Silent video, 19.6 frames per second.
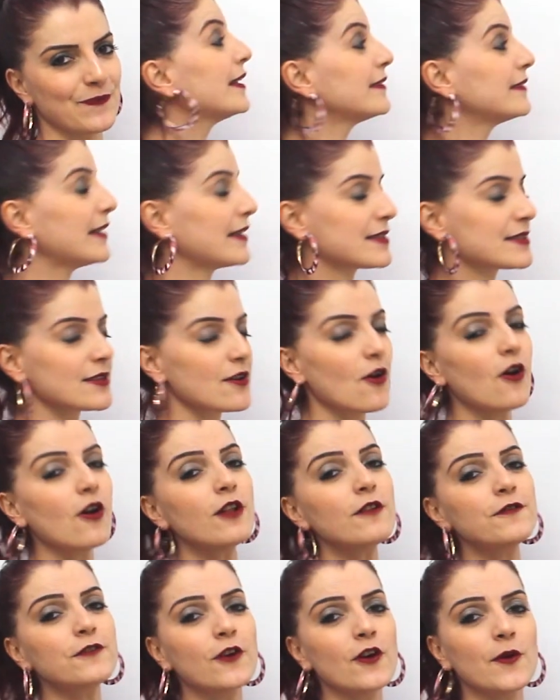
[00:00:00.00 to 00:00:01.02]
That's
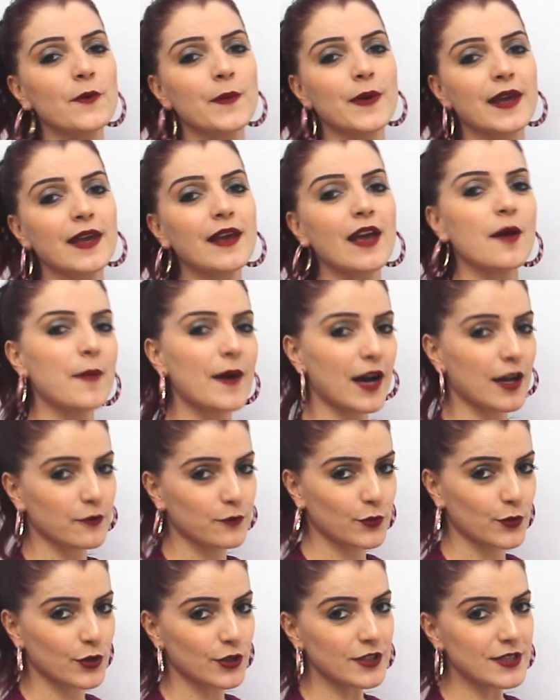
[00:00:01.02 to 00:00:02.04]
all from me
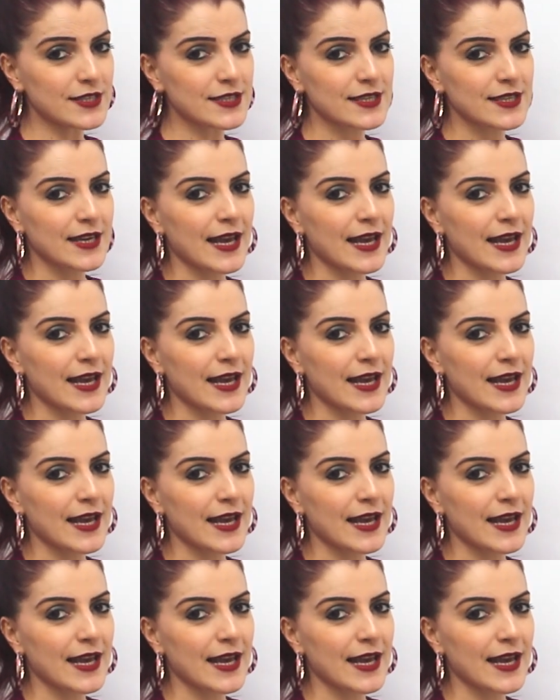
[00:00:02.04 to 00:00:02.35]
about wood,